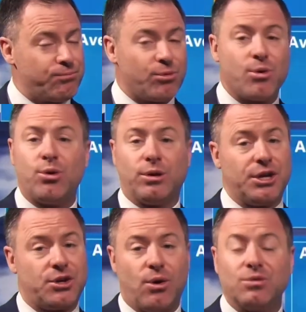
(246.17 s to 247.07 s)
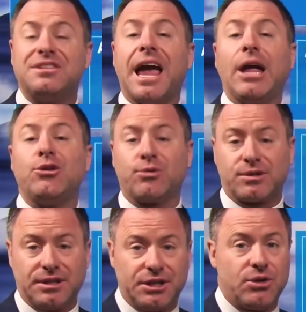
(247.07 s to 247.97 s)
Brutally cold,
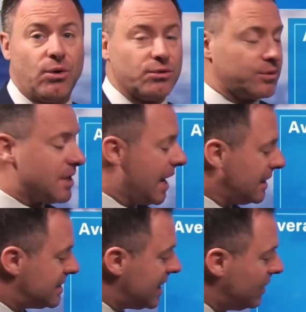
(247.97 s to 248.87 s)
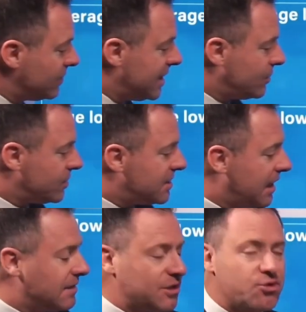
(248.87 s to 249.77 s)
dangerously cold. We're talking single digits,
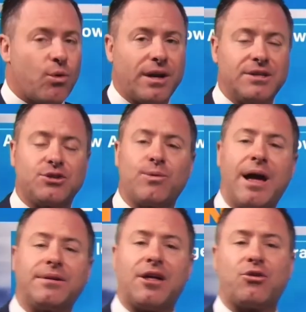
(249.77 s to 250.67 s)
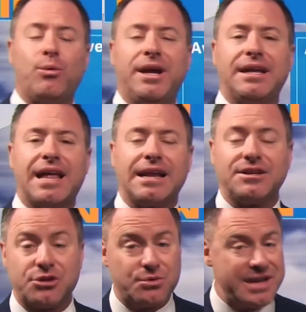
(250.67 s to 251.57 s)
teens and 20s to round out the week and head
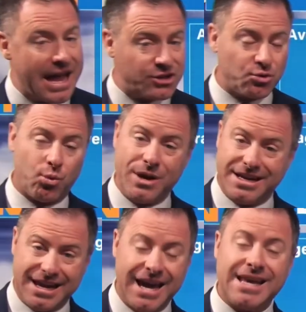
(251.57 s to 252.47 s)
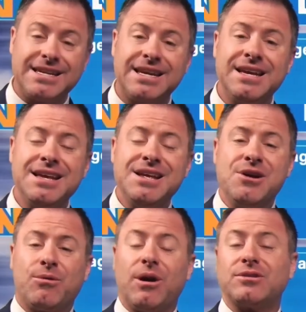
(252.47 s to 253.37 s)
into next weekend.
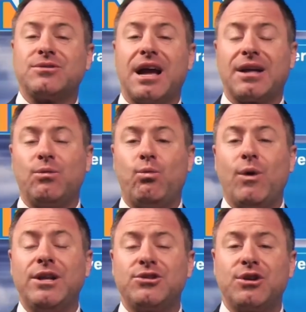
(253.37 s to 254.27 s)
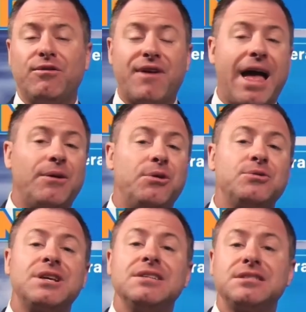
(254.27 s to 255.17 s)
We're also talking wind chill
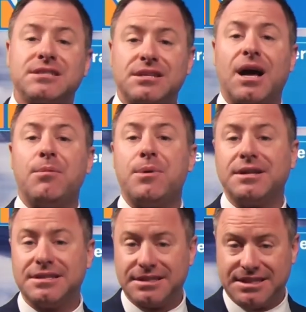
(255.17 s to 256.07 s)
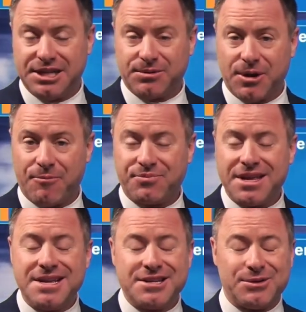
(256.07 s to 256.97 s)
values sub-zero.
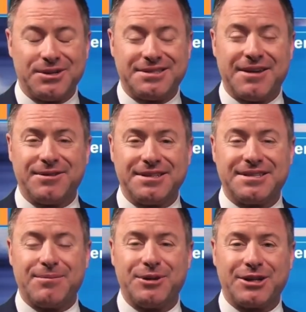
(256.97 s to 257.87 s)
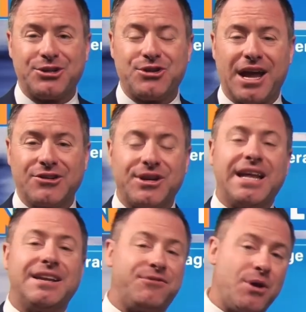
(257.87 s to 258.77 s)
So it is definitely subject to change.
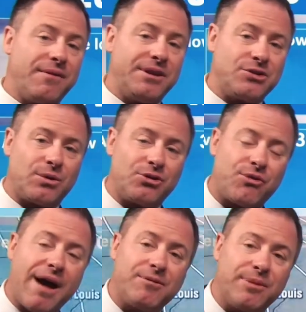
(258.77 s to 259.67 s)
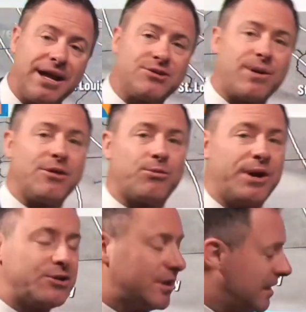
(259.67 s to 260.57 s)
Again, if you have any sort of travel plans around the
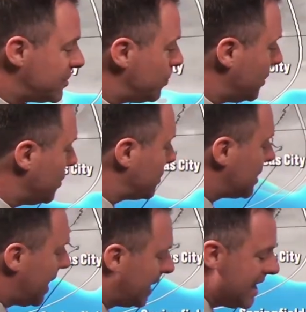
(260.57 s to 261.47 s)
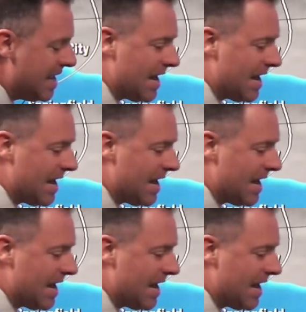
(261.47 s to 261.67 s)
region, this is what it looks like.